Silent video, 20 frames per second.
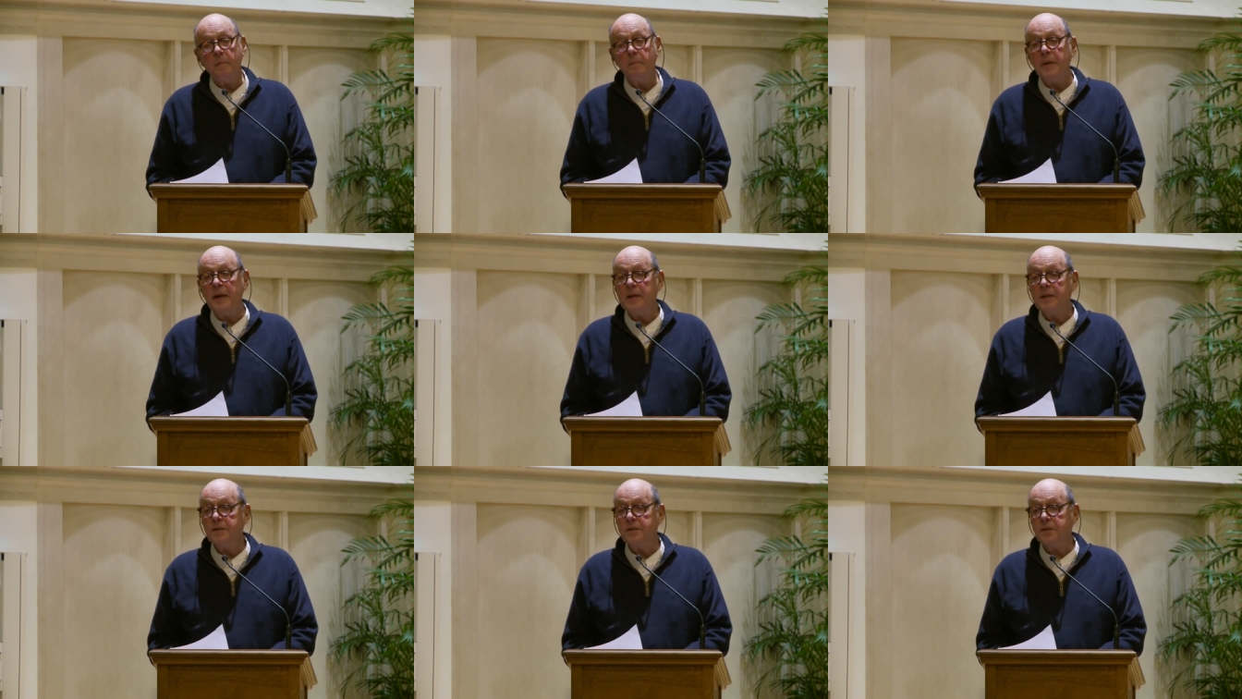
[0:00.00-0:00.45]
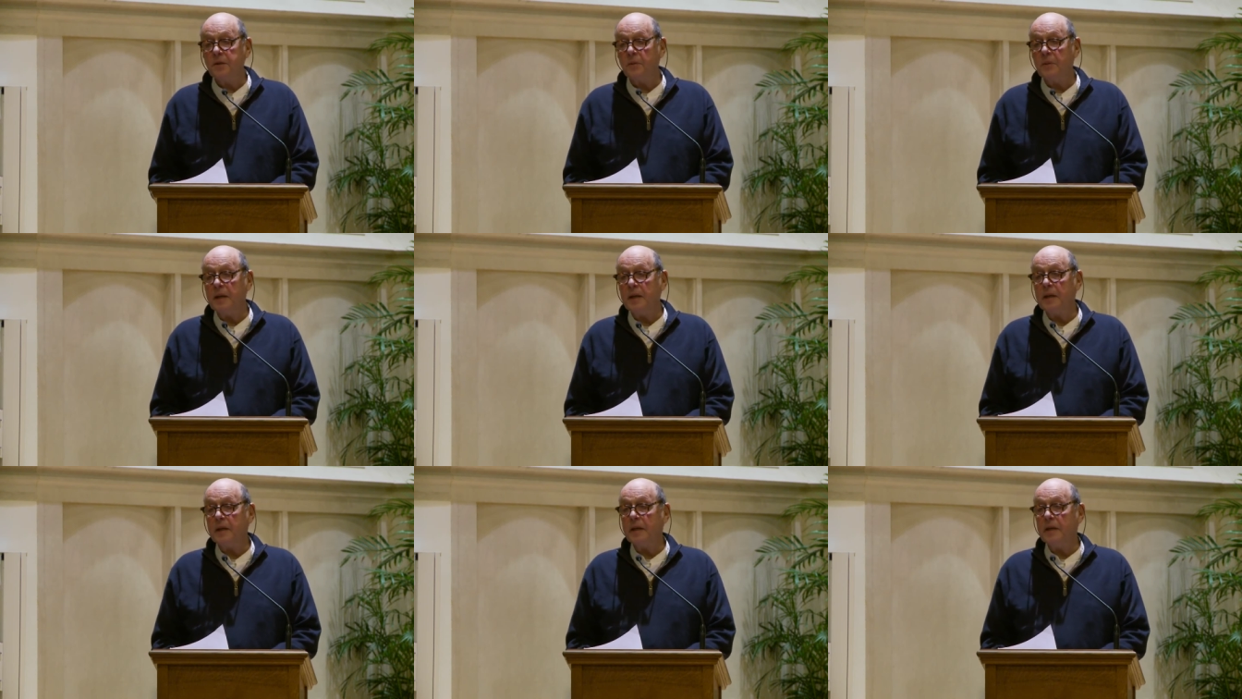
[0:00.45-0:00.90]
Penn's
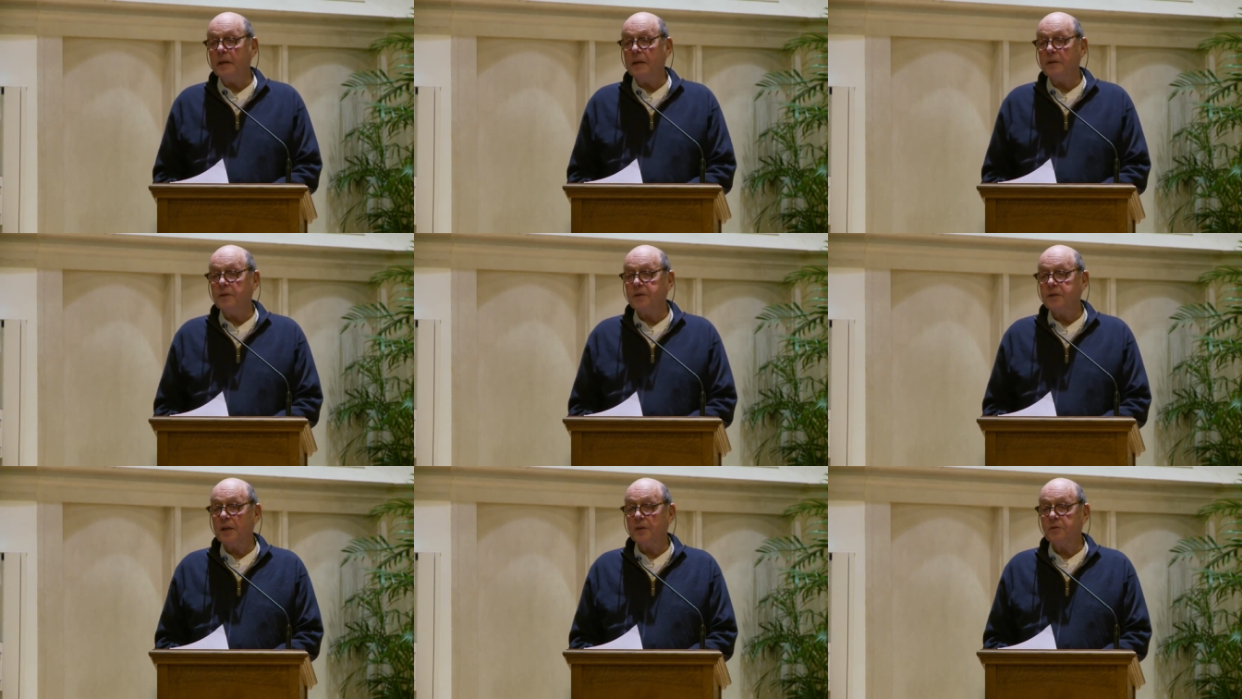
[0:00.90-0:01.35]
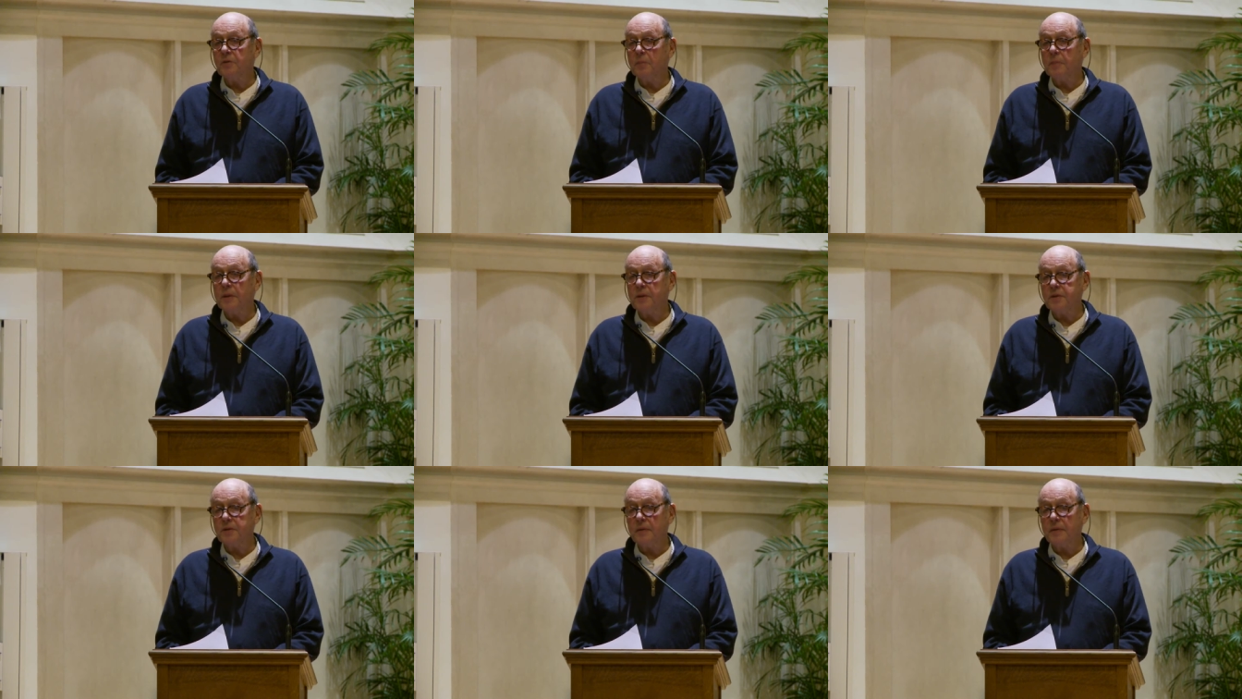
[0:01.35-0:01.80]
Creek in central
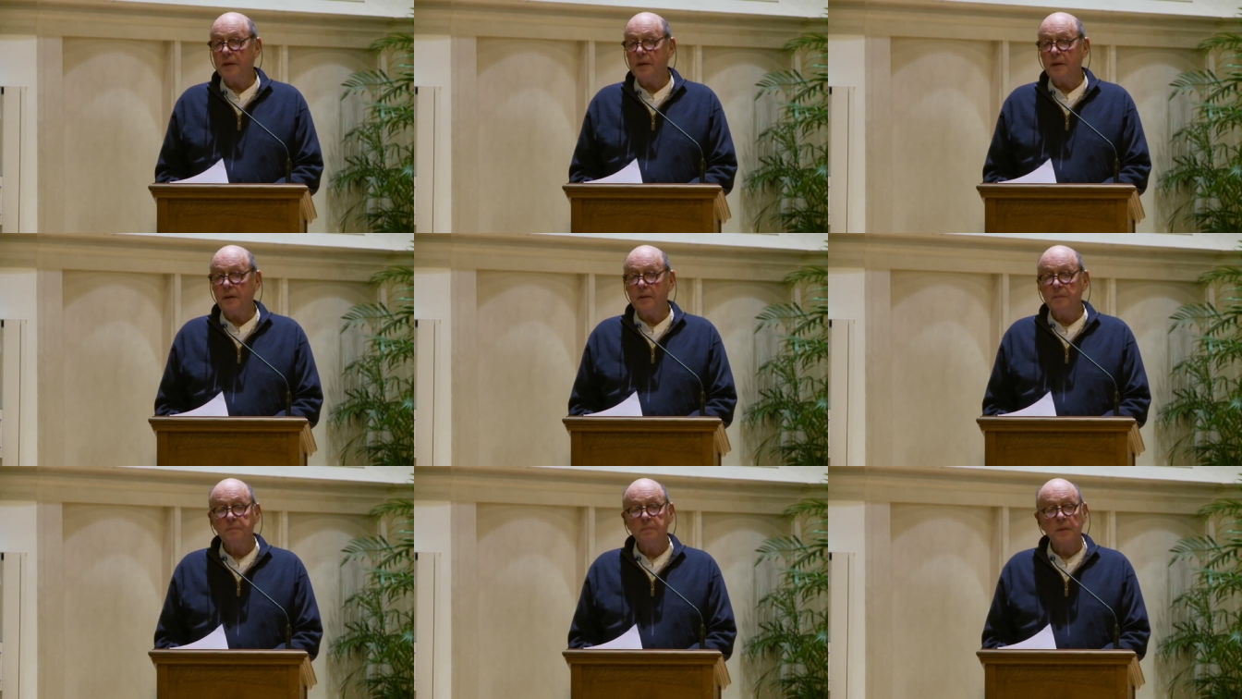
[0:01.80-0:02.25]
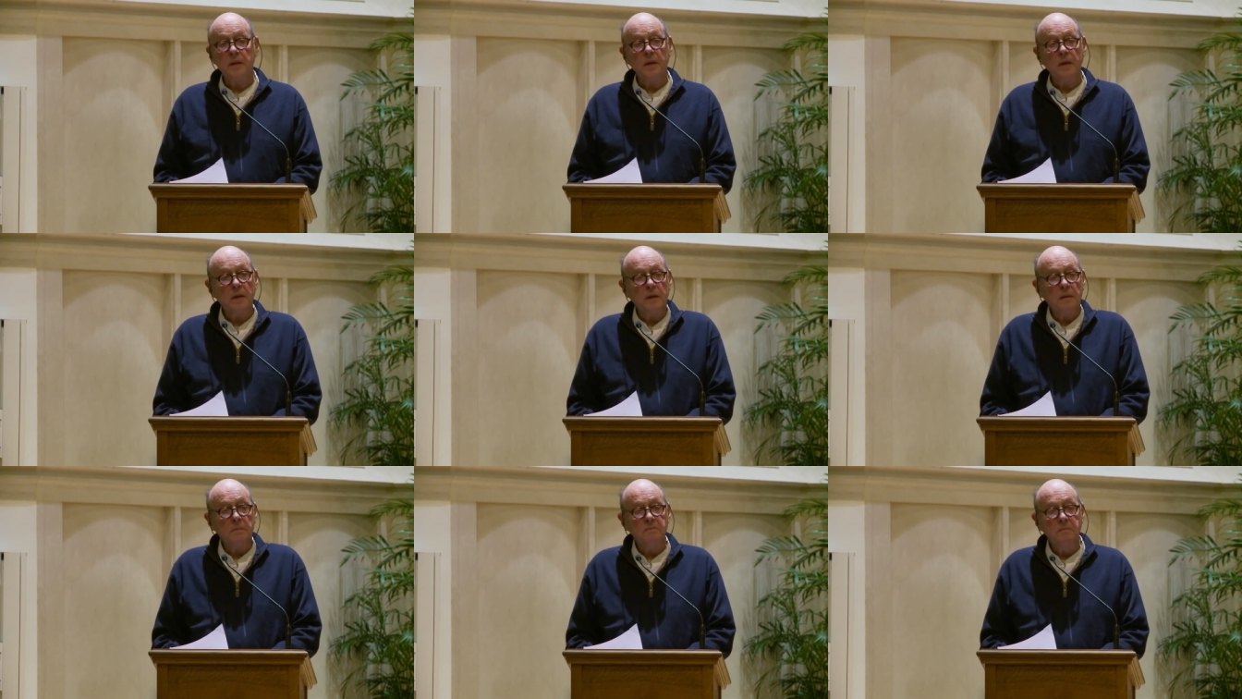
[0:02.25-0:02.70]
Pennsylvania,
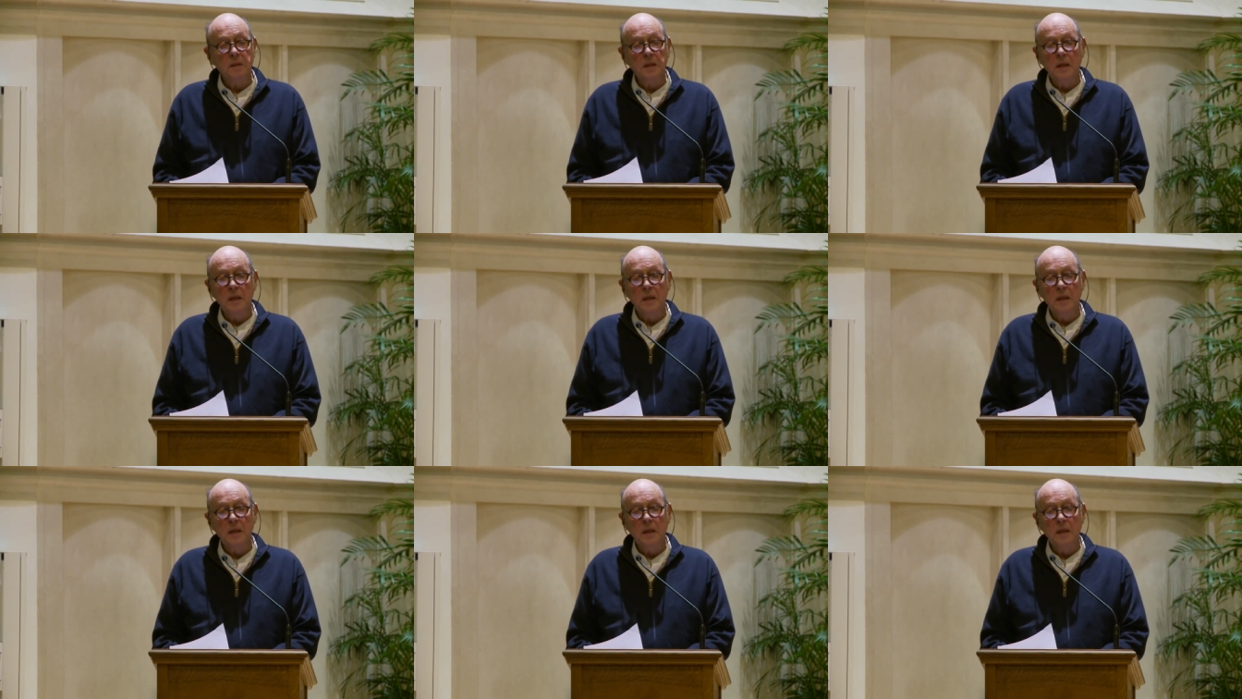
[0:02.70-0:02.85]
uh,